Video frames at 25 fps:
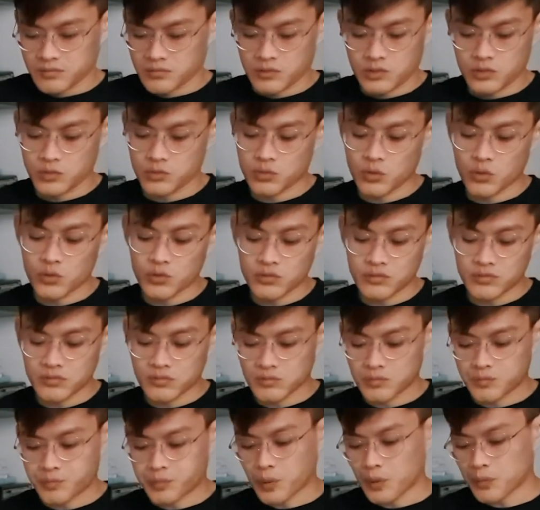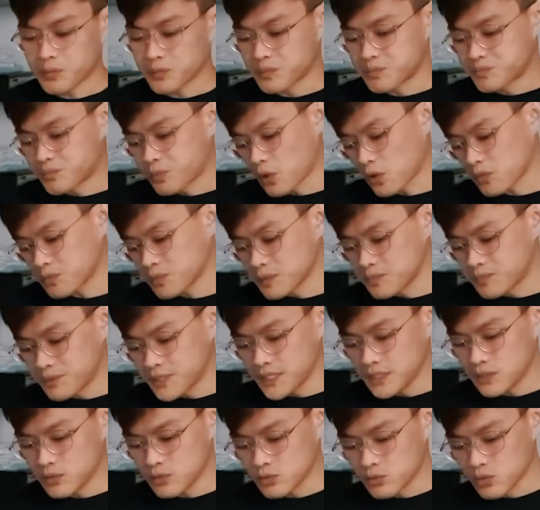You don't probably
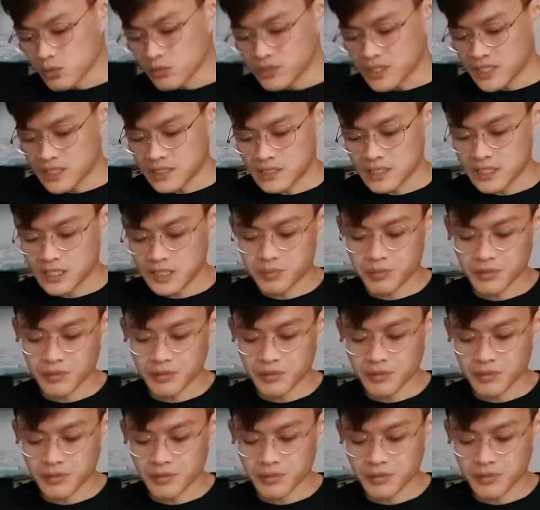you don't need this,